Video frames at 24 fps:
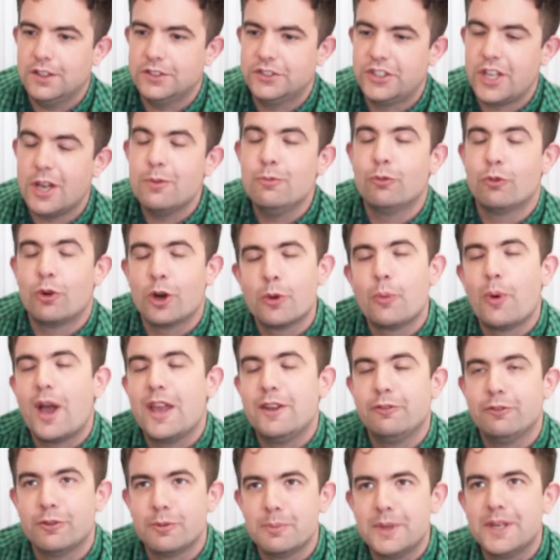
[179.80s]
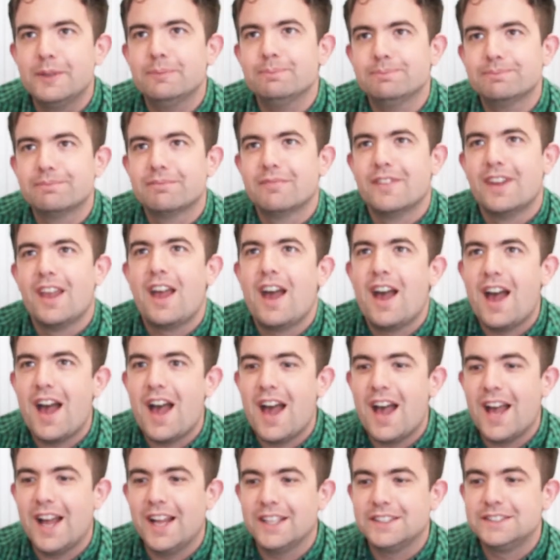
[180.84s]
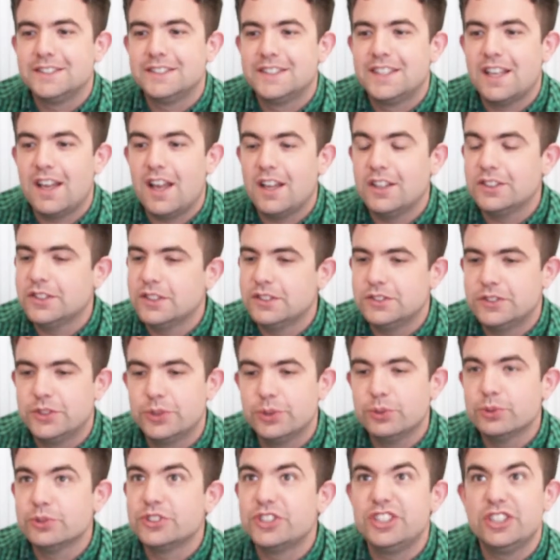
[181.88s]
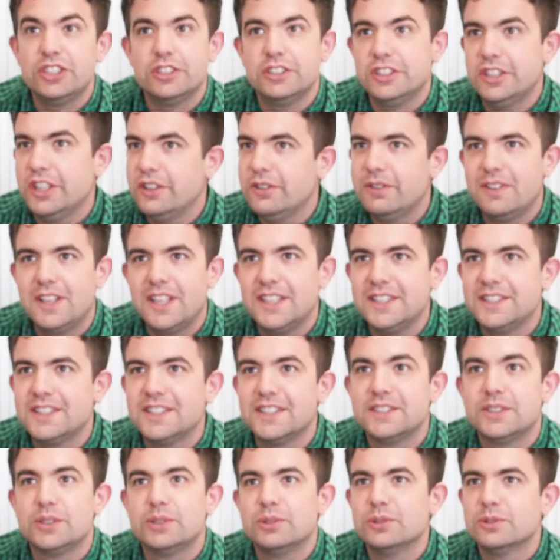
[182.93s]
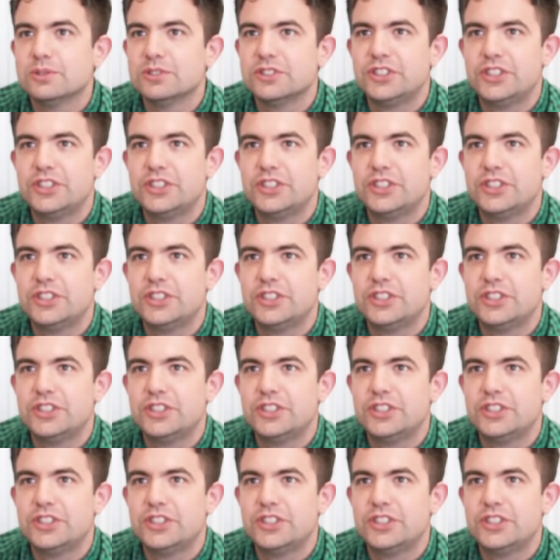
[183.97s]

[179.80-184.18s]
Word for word: don't run away from it and talk to your youth leader, talk